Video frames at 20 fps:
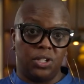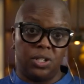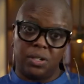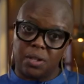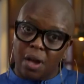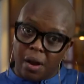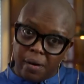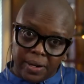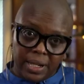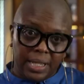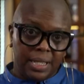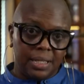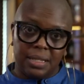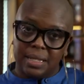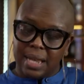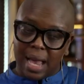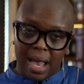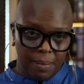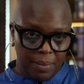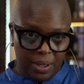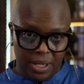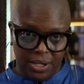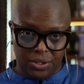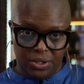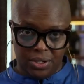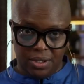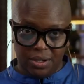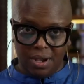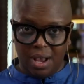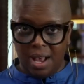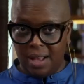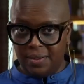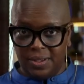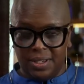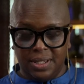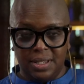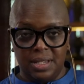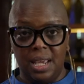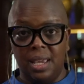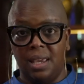She's already established on the
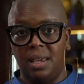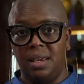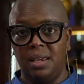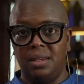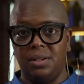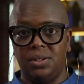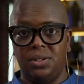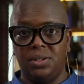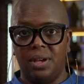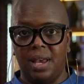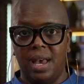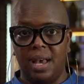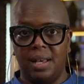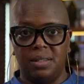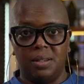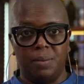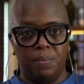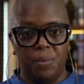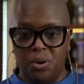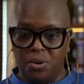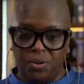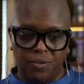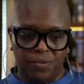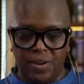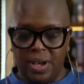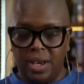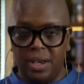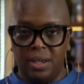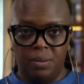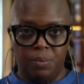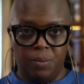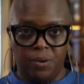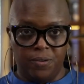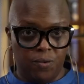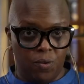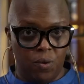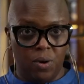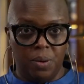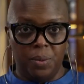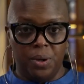stage as a bona fide
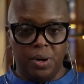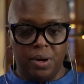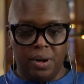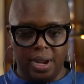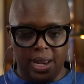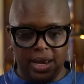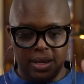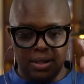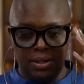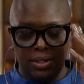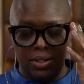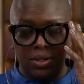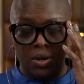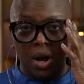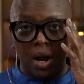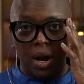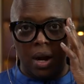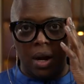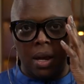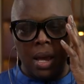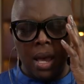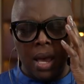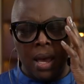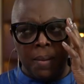performer and a star,